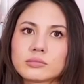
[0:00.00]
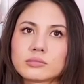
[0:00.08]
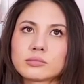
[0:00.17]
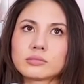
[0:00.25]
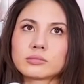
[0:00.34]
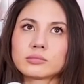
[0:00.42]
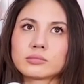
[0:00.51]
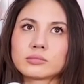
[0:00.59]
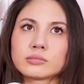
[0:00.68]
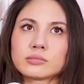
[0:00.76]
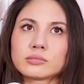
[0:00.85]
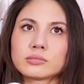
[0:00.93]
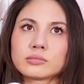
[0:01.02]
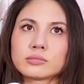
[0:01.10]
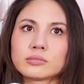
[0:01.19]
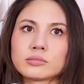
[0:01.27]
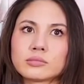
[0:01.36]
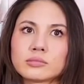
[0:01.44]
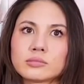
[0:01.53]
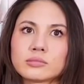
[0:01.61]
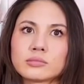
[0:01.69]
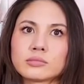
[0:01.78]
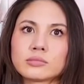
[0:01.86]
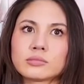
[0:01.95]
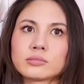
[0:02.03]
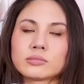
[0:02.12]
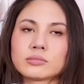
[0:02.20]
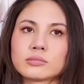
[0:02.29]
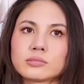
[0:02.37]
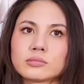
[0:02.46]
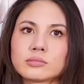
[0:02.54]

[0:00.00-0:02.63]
[no speech]